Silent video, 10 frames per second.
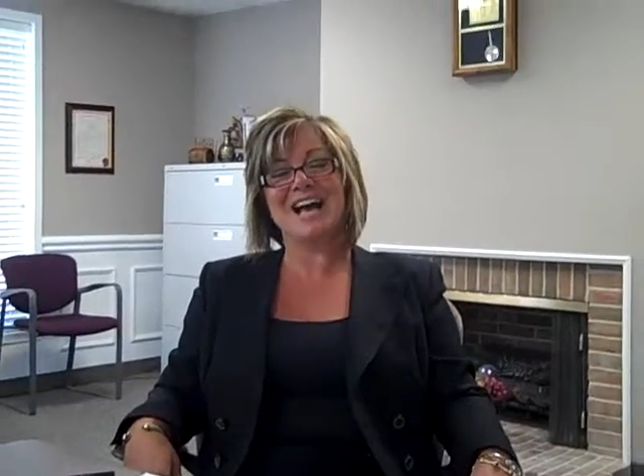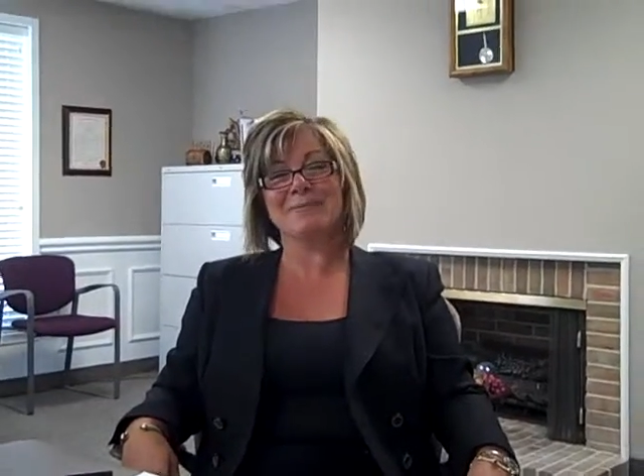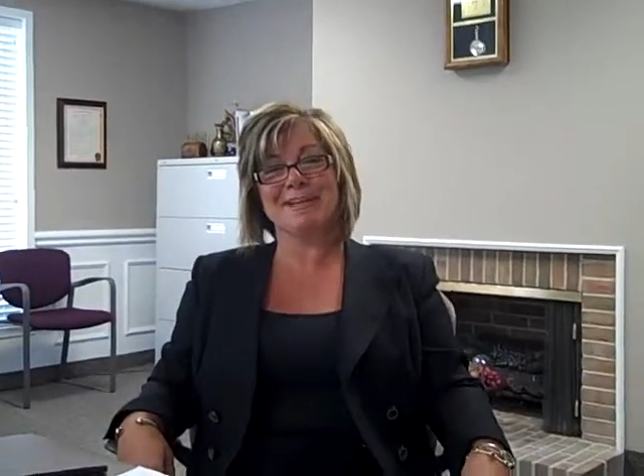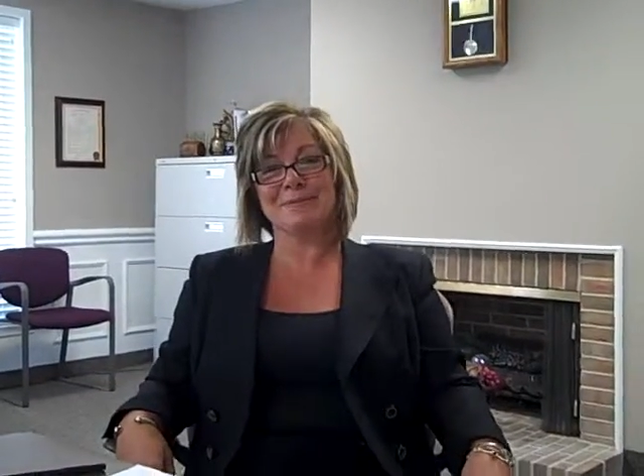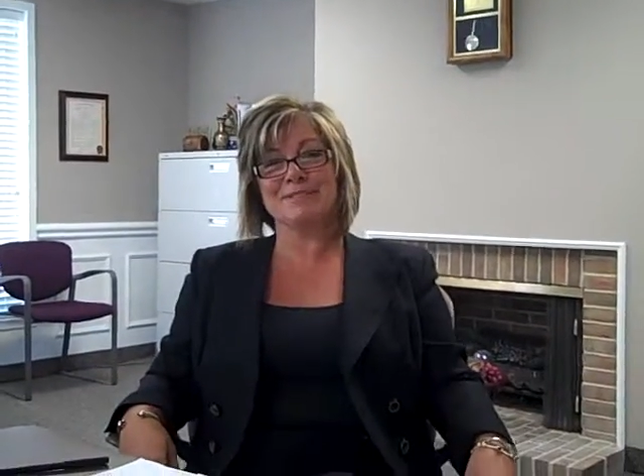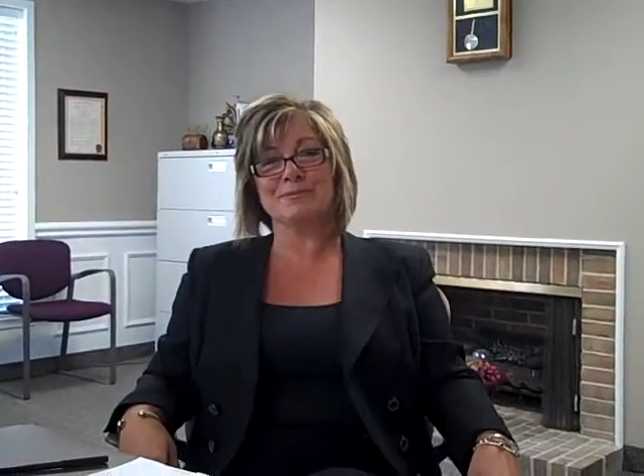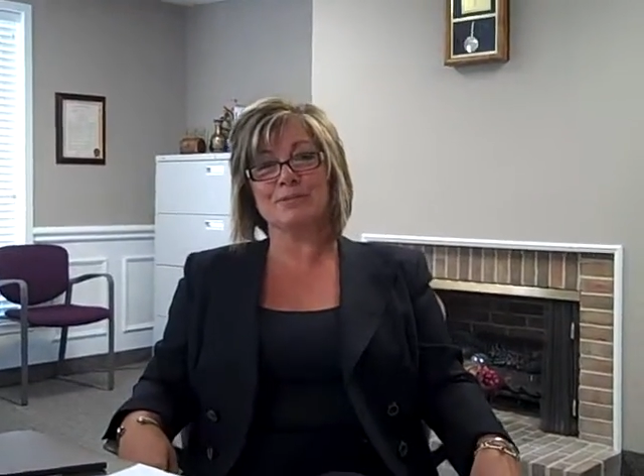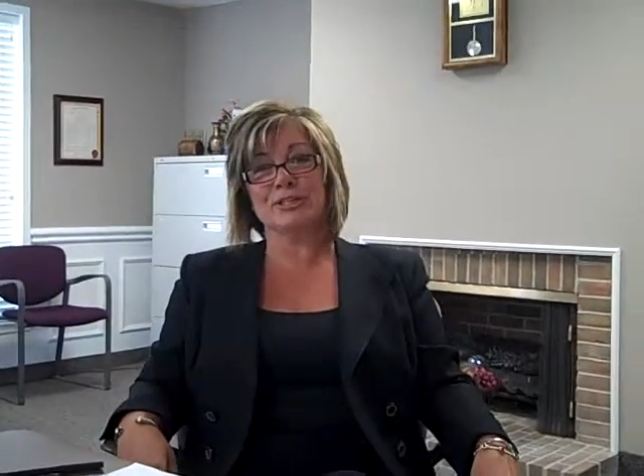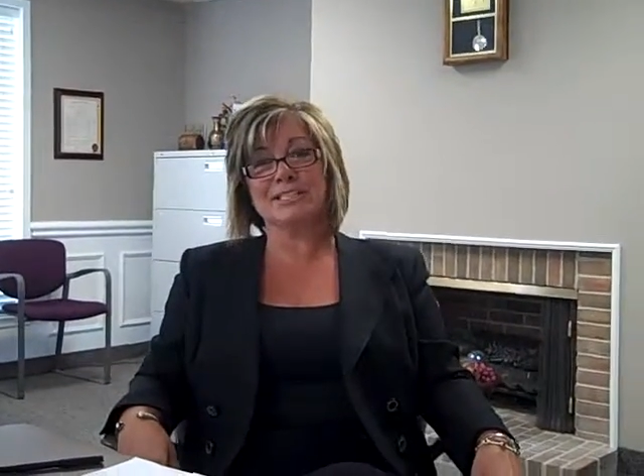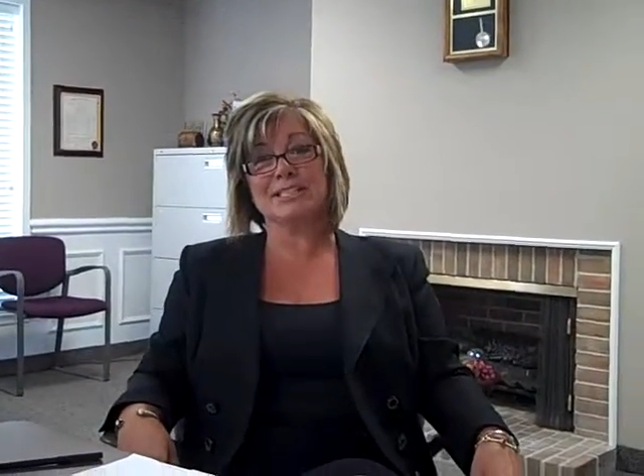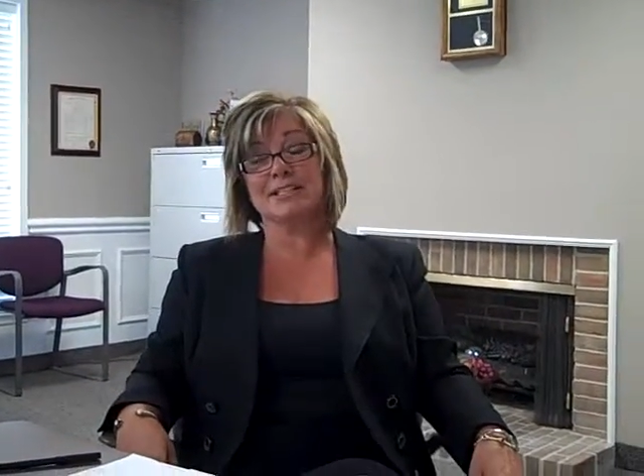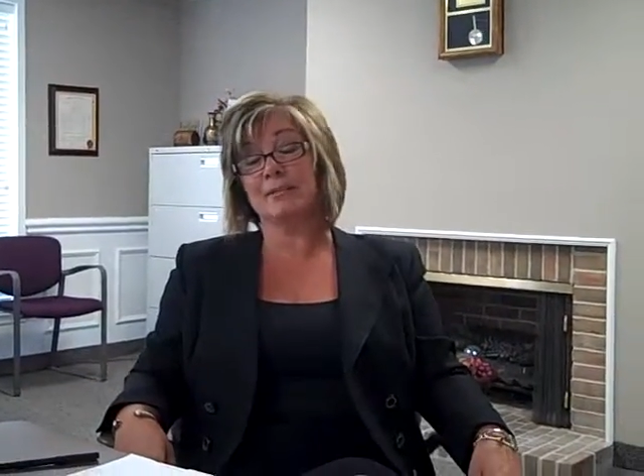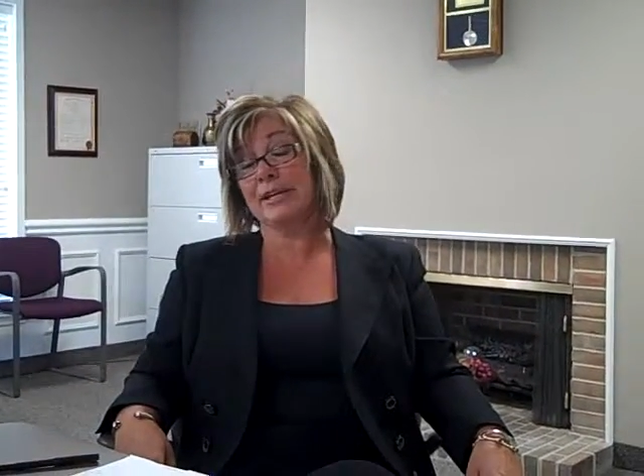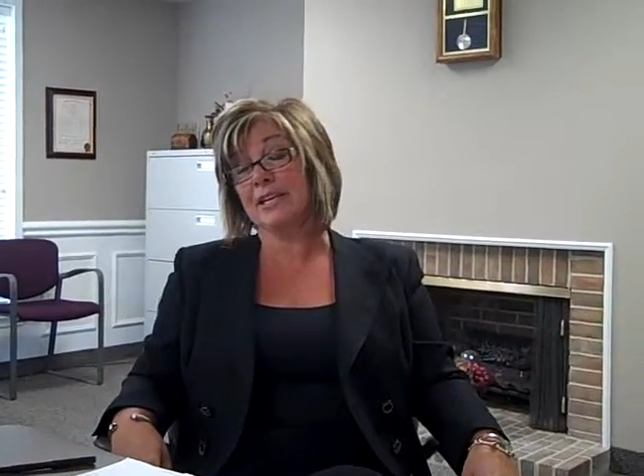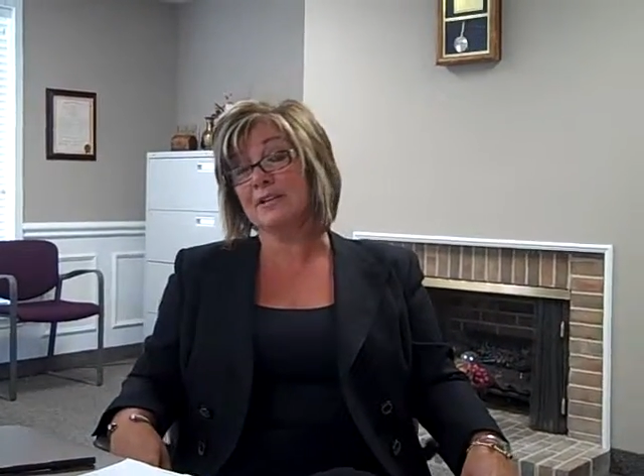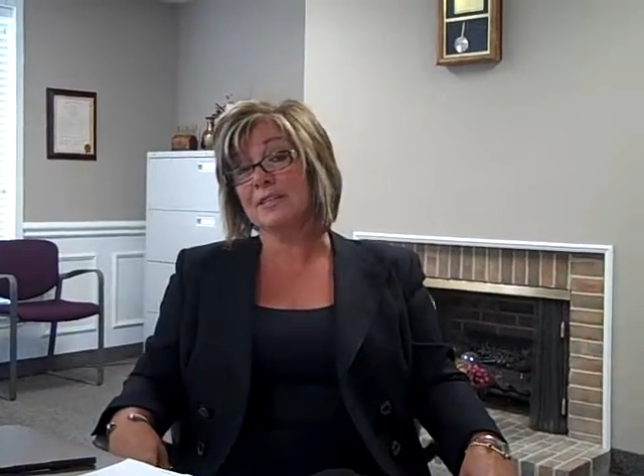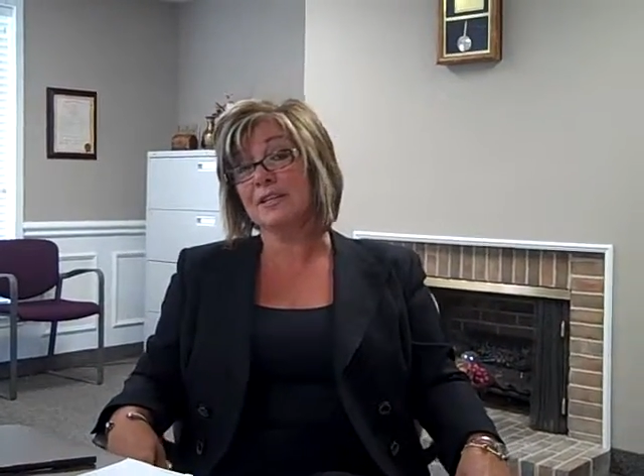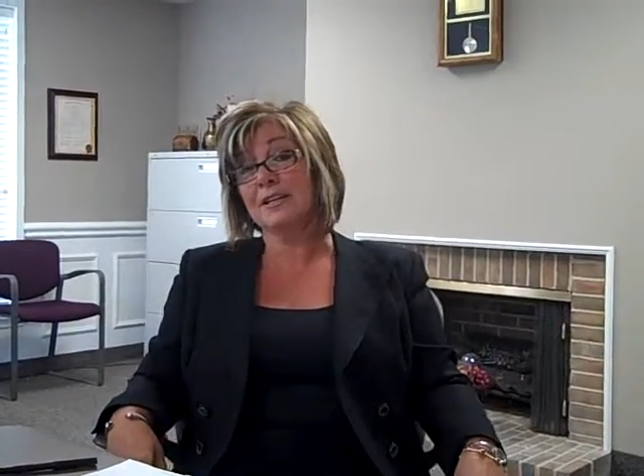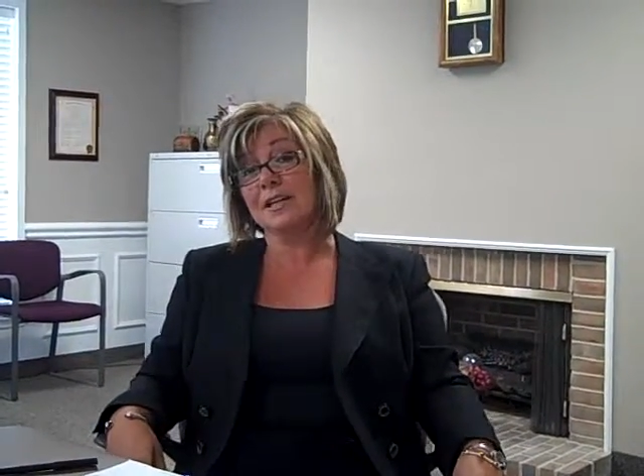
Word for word: Hi, my name is Maria Silamianos.